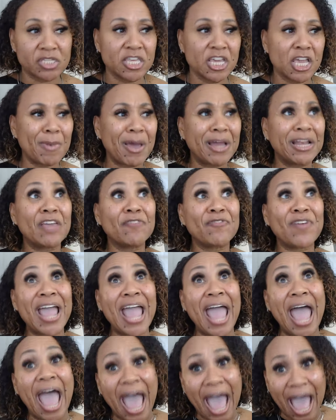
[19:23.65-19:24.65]
think about if I
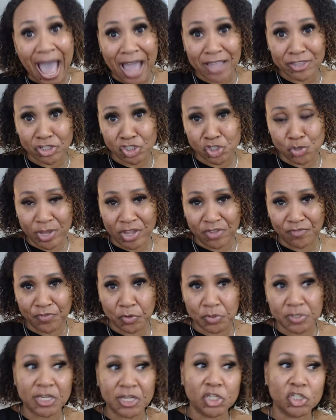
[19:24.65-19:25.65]
had to do
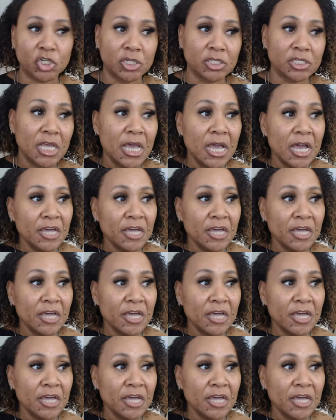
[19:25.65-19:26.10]
info sessions,